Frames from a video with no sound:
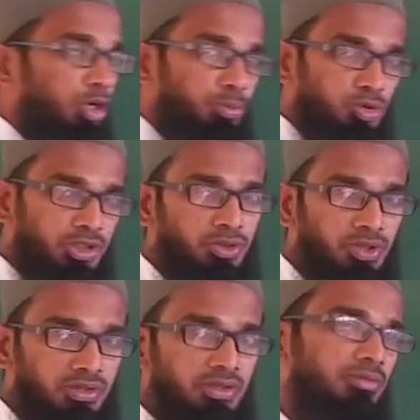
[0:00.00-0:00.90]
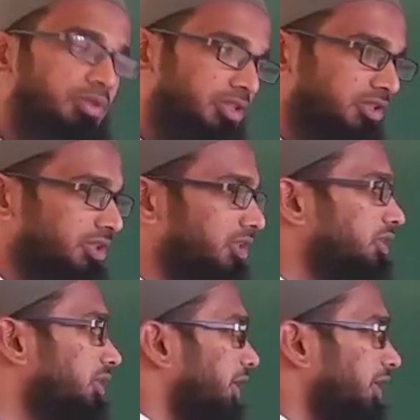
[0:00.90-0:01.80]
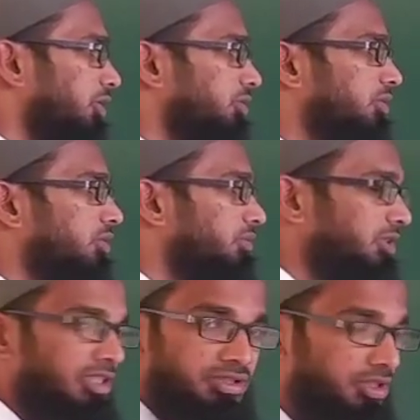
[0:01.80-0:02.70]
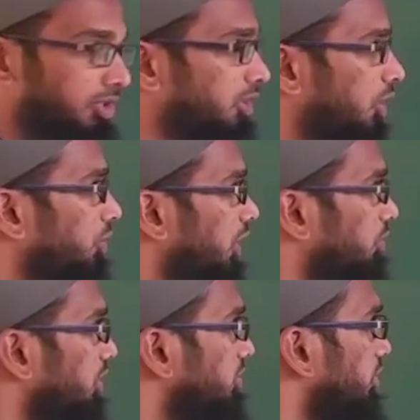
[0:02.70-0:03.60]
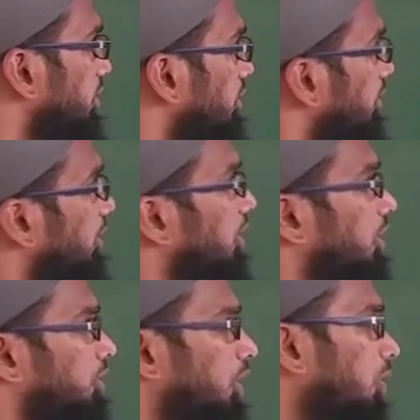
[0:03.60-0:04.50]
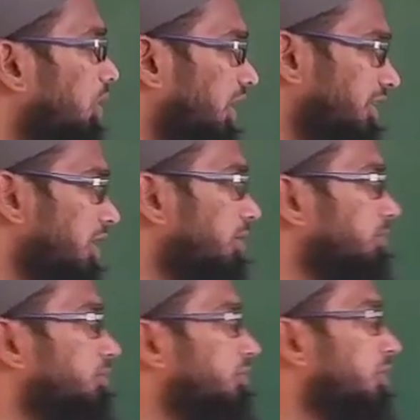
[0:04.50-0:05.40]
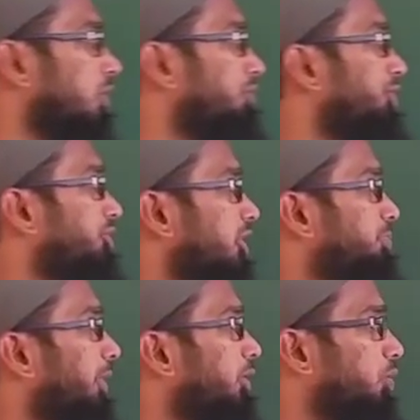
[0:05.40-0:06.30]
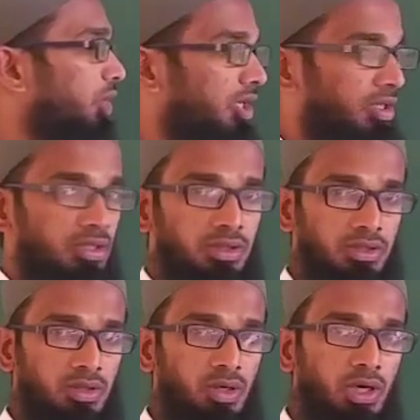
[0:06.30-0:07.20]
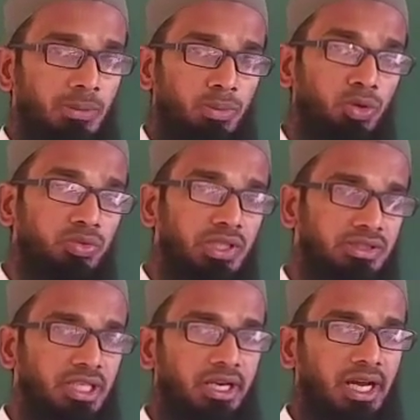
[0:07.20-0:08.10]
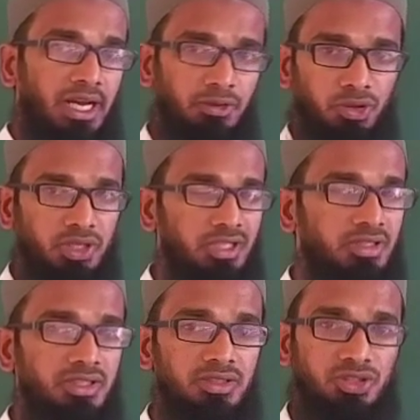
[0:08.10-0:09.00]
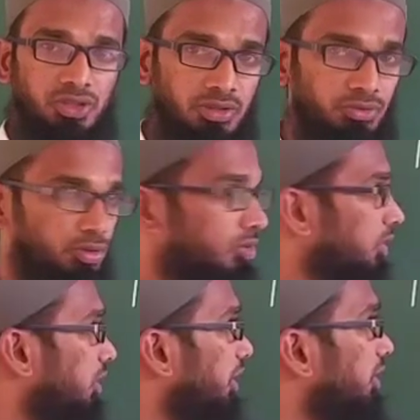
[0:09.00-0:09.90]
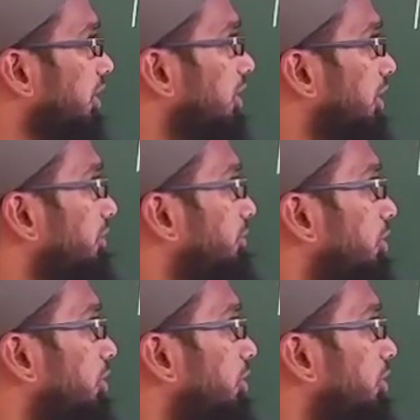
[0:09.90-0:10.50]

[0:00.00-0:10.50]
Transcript: opposite to that, we will just take the negative. We will just see how it works here. Now again, with respect to A, on both the side I have to calculate the shear force like left